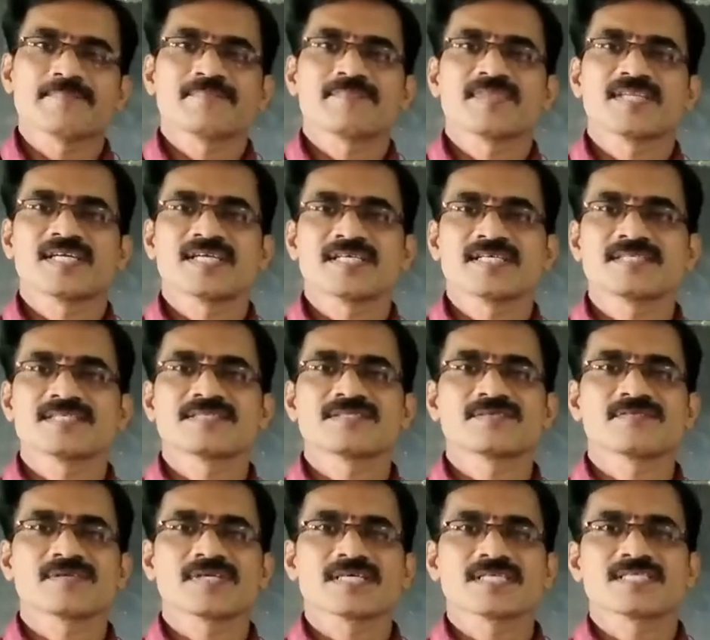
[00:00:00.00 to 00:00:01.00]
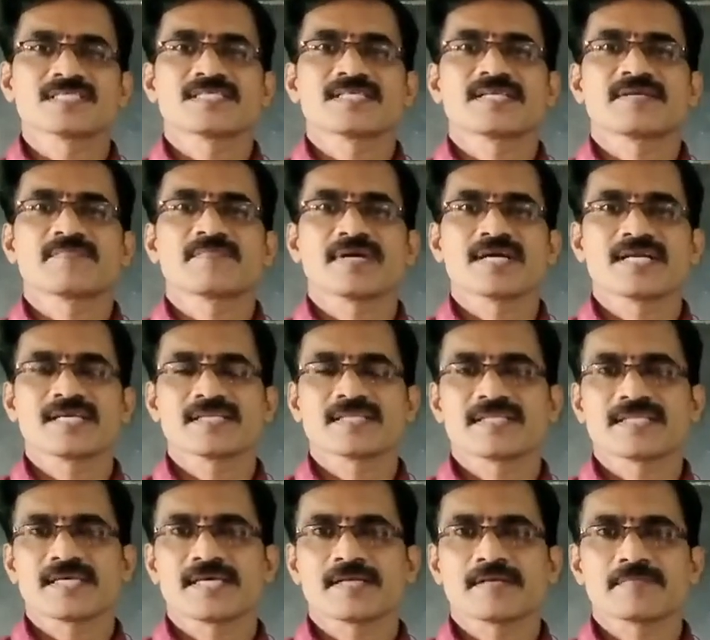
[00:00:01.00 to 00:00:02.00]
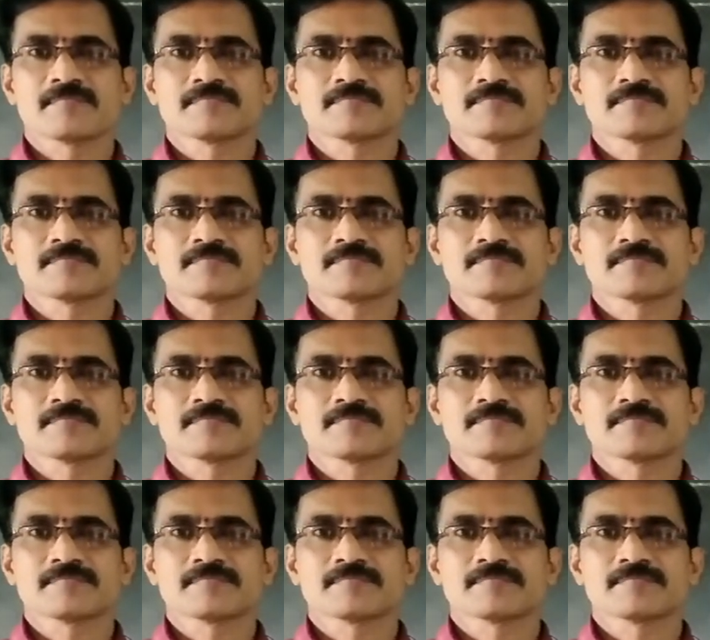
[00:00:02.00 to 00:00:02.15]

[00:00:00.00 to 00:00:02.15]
That is known as remainder theorem.